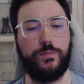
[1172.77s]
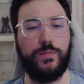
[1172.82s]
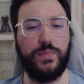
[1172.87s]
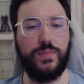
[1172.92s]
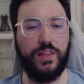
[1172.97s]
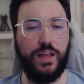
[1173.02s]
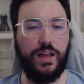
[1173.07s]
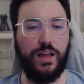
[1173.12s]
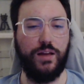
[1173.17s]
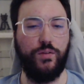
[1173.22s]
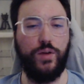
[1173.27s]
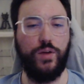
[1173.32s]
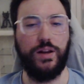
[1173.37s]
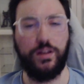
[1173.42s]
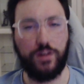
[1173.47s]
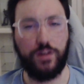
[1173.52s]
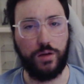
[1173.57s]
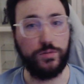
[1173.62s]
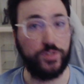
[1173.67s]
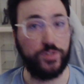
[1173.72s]
Uh, when
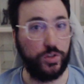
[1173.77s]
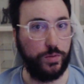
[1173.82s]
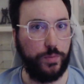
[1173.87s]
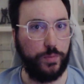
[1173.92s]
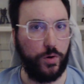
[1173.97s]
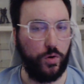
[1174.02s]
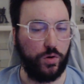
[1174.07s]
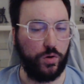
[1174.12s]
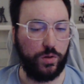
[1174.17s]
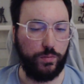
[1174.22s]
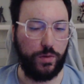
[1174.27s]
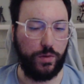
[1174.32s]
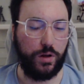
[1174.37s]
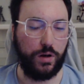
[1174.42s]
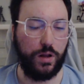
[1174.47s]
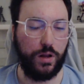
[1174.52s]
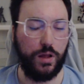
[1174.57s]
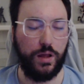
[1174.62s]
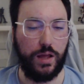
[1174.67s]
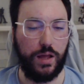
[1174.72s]
it comes to the
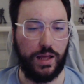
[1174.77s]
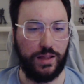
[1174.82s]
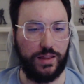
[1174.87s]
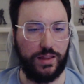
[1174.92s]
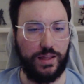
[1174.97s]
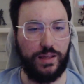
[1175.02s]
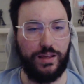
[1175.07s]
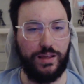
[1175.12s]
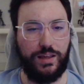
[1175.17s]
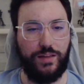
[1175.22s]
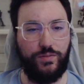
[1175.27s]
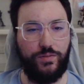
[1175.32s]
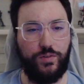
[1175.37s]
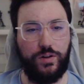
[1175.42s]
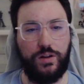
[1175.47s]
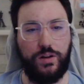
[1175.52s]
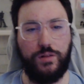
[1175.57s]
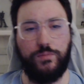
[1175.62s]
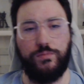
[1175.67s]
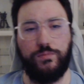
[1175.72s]
Pokemon, I think if we're
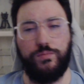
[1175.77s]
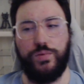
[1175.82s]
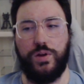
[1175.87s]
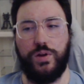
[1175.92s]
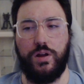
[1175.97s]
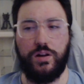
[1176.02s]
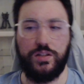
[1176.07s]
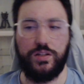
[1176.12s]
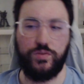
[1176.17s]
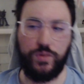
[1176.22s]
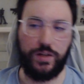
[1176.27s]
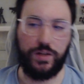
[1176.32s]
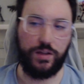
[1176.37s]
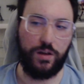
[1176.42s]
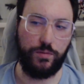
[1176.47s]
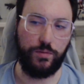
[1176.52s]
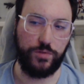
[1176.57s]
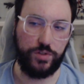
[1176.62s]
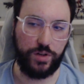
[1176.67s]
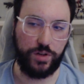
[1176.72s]
gonna be honest, when it
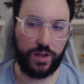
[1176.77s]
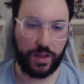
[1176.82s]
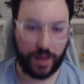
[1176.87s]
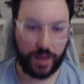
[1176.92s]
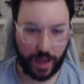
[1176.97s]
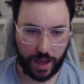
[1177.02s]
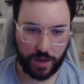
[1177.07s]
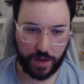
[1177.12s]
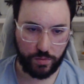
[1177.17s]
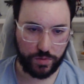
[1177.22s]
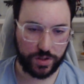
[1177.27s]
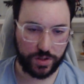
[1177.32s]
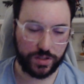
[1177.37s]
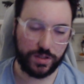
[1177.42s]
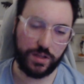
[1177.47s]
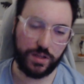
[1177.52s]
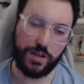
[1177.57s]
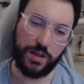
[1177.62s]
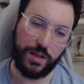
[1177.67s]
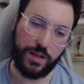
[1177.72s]
comes to the
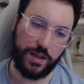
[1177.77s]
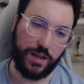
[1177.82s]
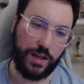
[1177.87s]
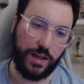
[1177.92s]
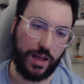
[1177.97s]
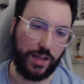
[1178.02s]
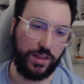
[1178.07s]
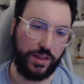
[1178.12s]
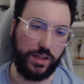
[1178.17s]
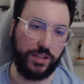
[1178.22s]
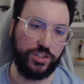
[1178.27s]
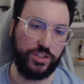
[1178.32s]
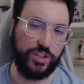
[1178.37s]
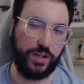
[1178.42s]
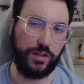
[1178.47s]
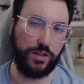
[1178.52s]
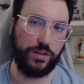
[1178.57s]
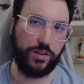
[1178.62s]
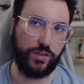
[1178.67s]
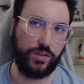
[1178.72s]
games, I think
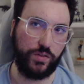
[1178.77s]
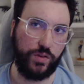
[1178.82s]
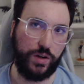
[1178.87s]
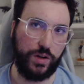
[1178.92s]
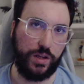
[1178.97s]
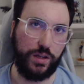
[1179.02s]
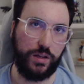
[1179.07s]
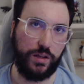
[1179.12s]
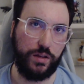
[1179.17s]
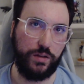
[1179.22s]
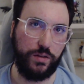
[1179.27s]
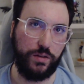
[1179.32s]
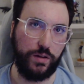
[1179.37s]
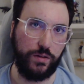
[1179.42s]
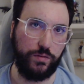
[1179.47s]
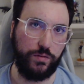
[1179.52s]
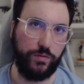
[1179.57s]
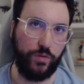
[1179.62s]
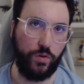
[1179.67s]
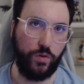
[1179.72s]
Gen 3
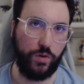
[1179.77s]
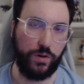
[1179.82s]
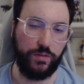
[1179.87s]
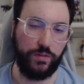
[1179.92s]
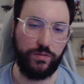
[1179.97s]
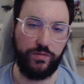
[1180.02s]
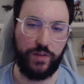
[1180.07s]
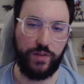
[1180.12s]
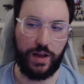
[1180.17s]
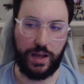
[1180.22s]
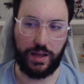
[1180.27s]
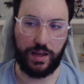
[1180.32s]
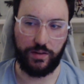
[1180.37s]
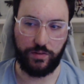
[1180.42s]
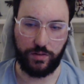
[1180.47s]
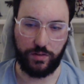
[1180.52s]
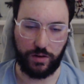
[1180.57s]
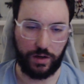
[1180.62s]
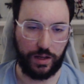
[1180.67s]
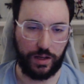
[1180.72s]
and 4 and
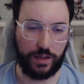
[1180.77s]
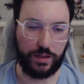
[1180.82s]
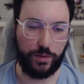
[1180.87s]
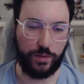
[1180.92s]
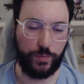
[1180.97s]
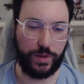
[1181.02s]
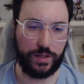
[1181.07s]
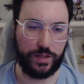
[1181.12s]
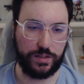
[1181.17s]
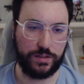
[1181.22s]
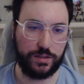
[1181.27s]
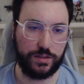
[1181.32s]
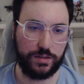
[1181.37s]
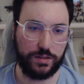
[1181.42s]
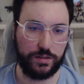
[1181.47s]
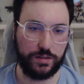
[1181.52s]
5 are like the best.